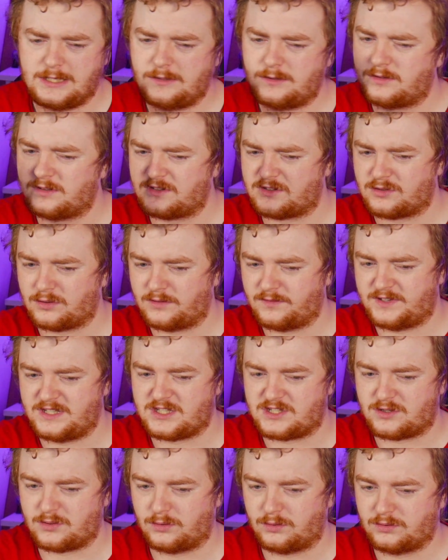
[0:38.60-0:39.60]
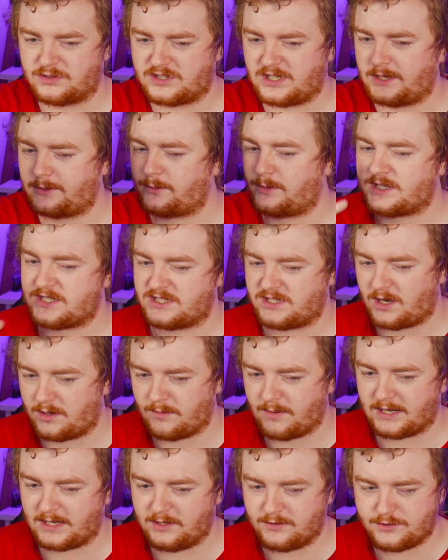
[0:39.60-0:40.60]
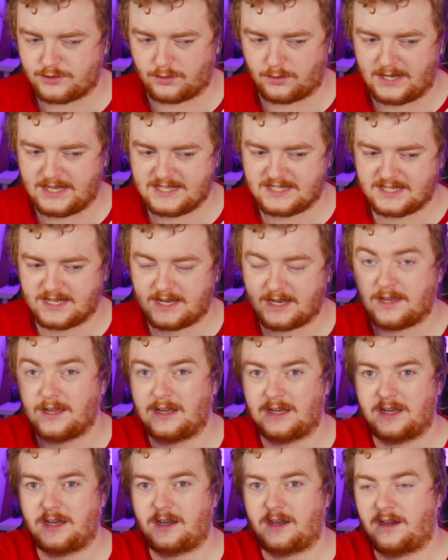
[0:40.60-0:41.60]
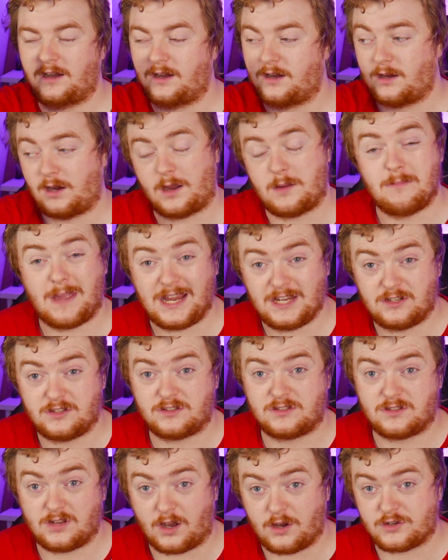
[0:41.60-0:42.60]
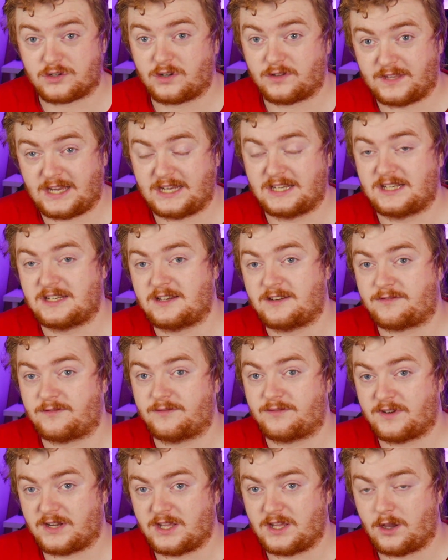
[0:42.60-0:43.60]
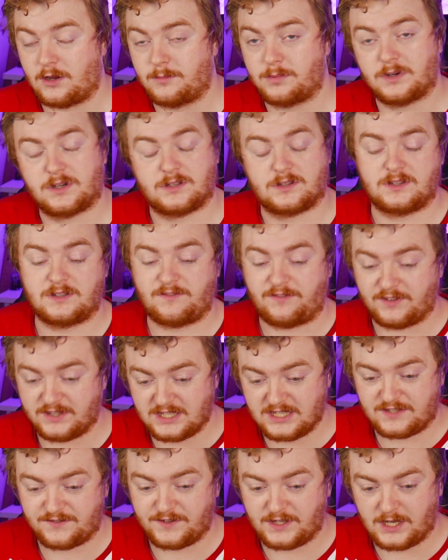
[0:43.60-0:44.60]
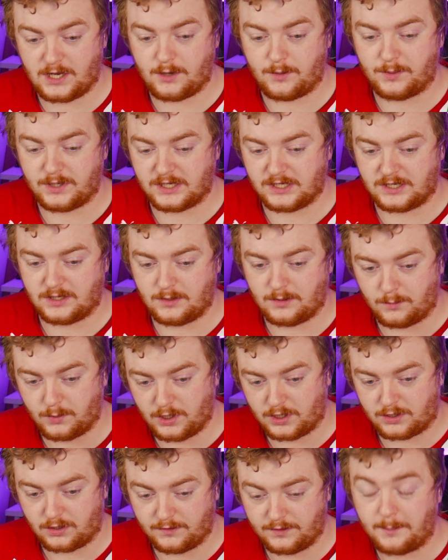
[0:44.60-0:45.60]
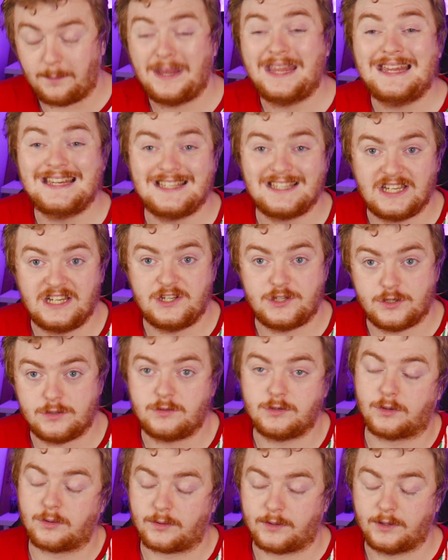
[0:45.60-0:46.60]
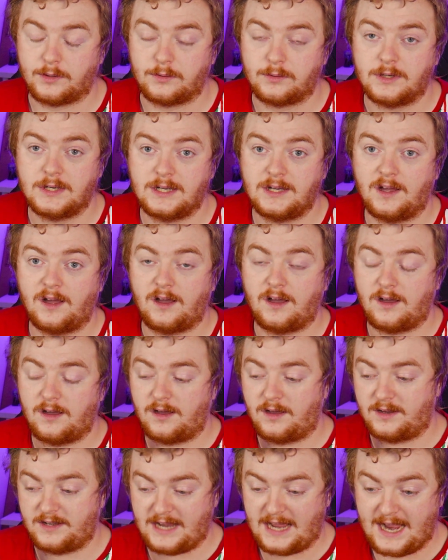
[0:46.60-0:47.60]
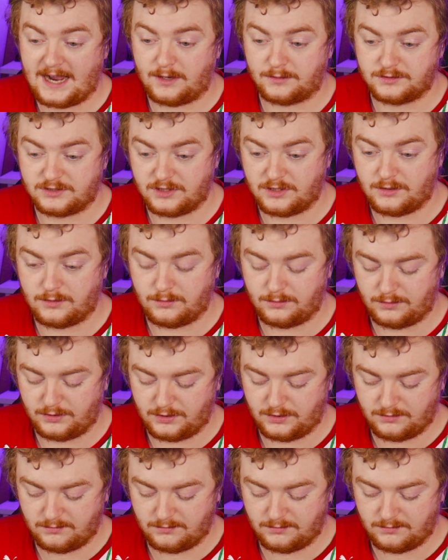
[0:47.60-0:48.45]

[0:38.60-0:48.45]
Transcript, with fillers: you can sort of install SideQuest directly onto your headset. Uh, I may touch on that in a different video, but for this video, we're going to work on the P C tutorial uh, and how to